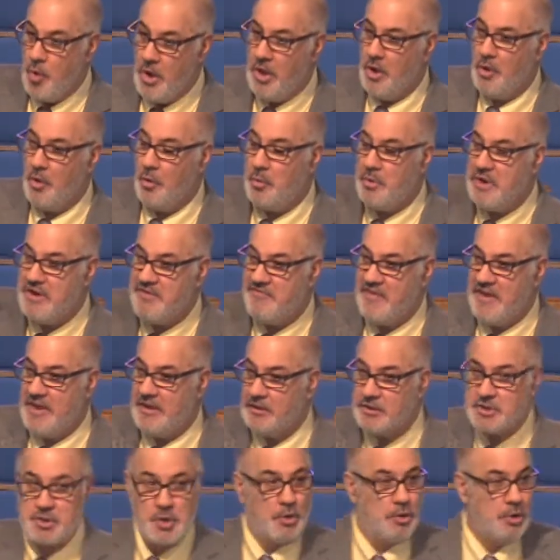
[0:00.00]
will
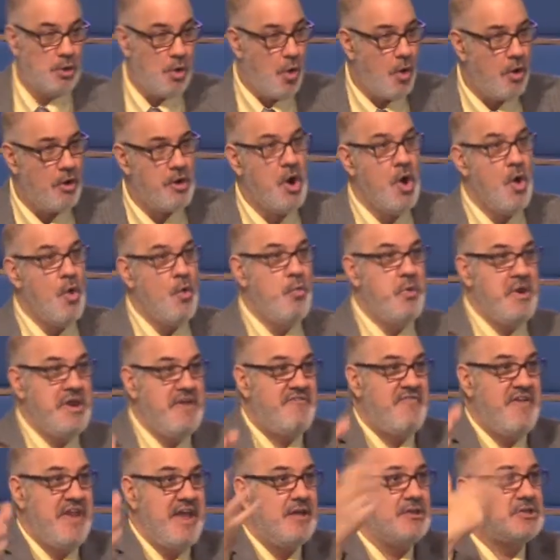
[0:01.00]
reveal. So Lord,
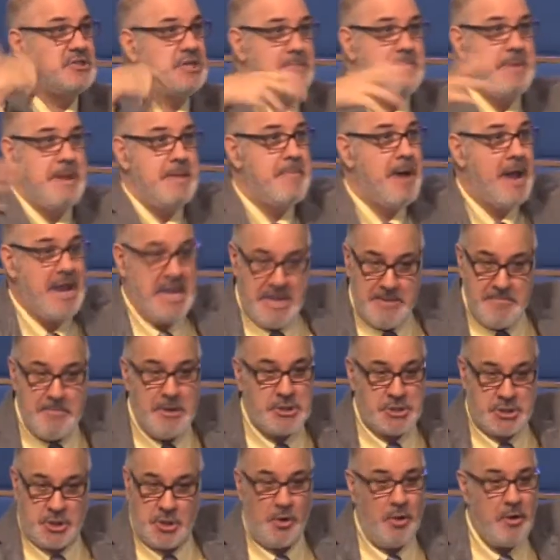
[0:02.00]
reveal to me my
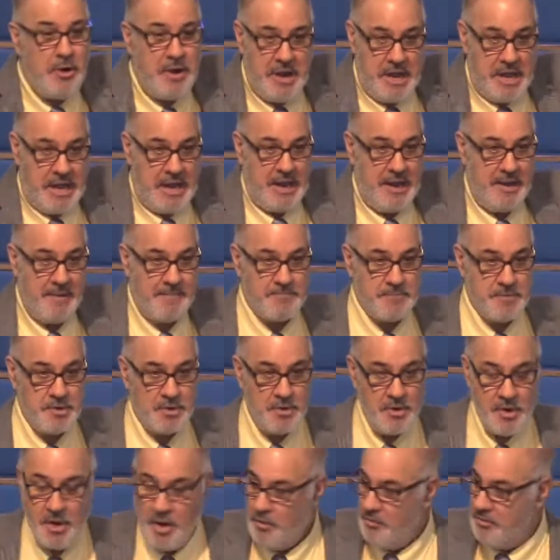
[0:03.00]
immaturity.
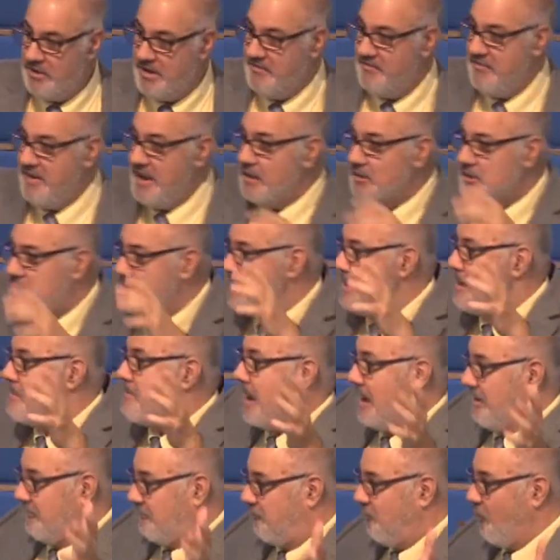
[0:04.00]
Reveal to me
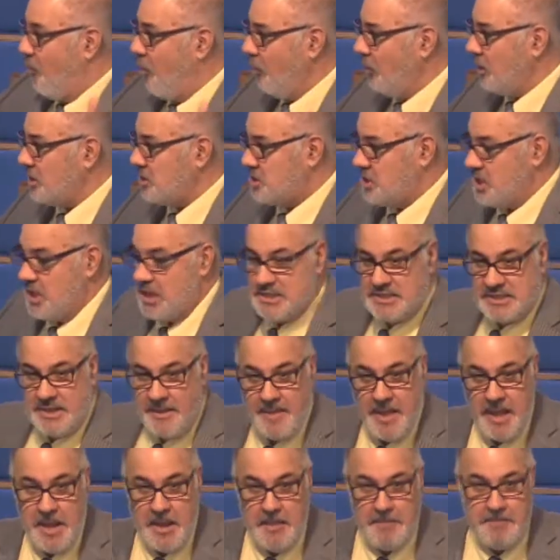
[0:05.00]
my
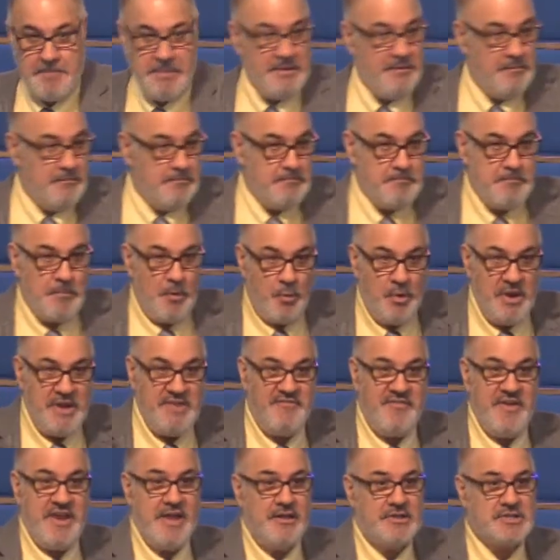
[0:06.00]
foolishness.
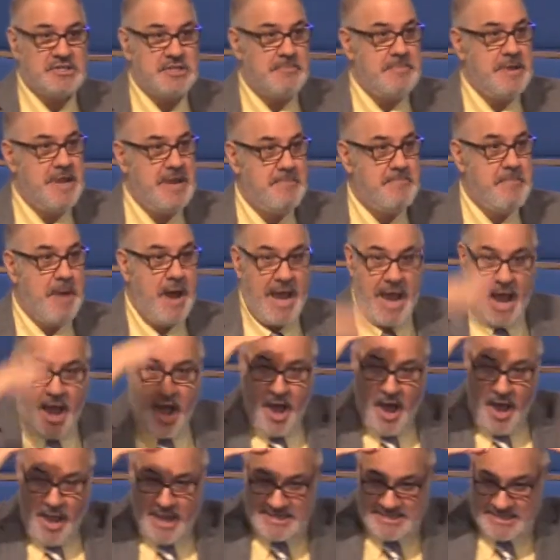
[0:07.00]
Reveal to me my
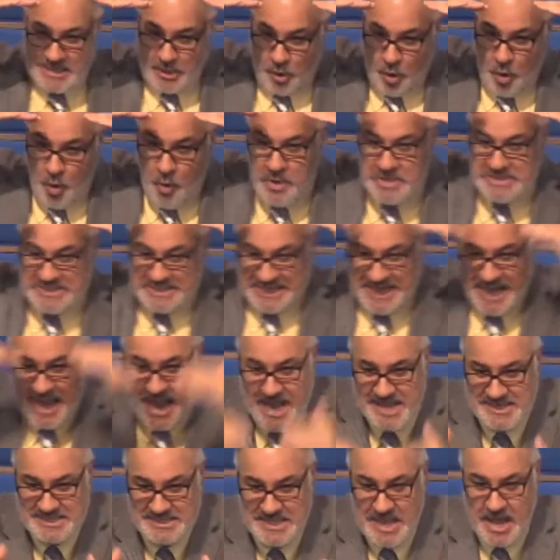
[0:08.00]
eyes that are always
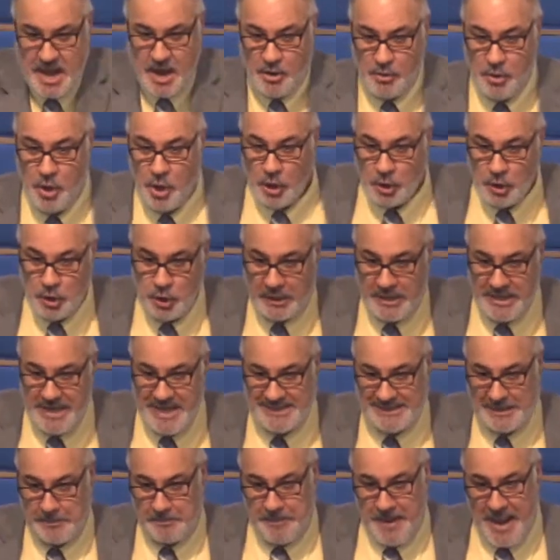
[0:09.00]
cast down, looking
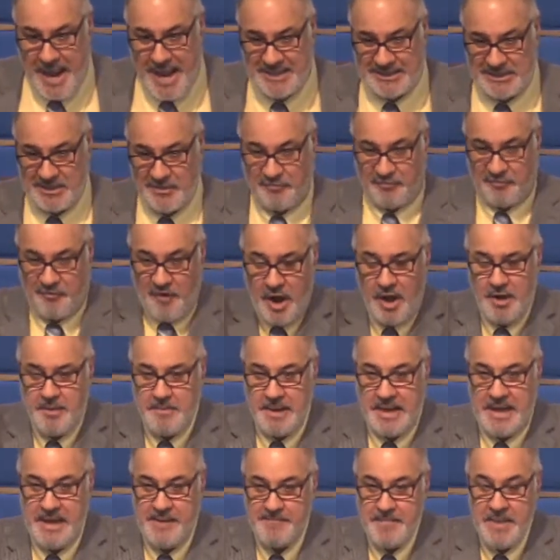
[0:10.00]
at the path in front of
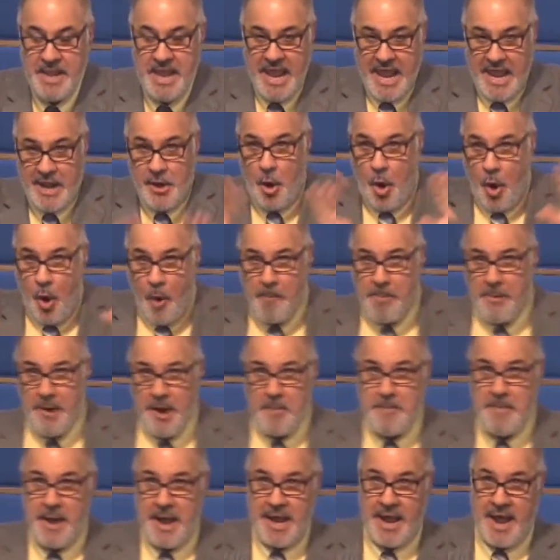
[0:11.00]
me, and open
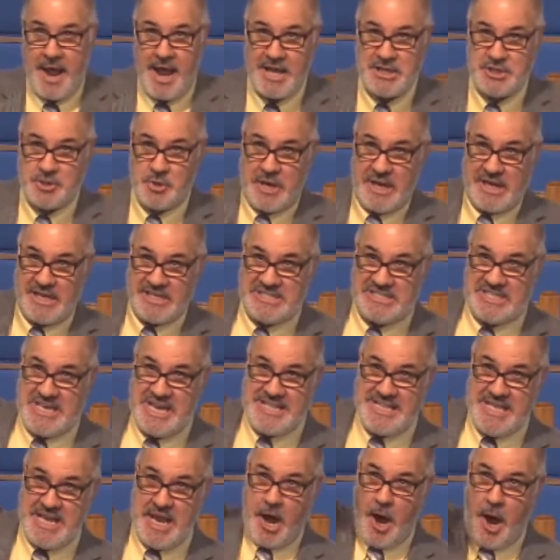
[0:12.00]
up my eyes so I can
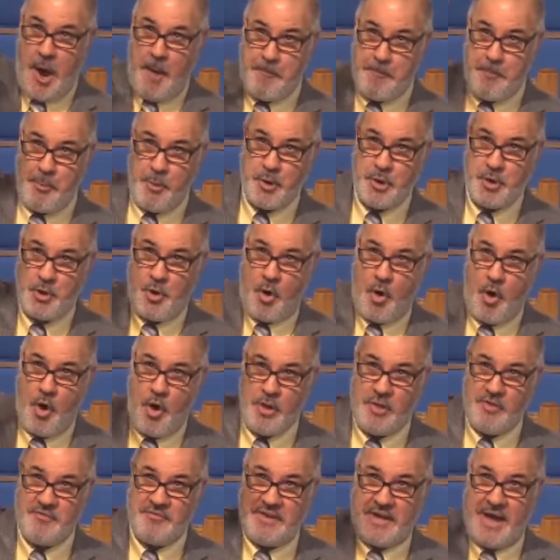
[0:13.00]
see the upward
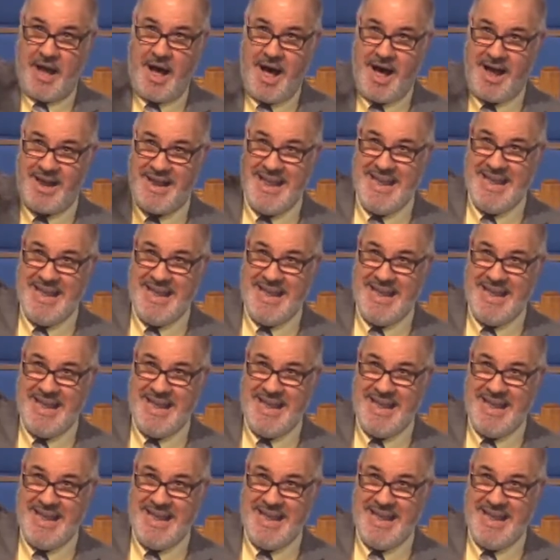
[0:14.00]
call of God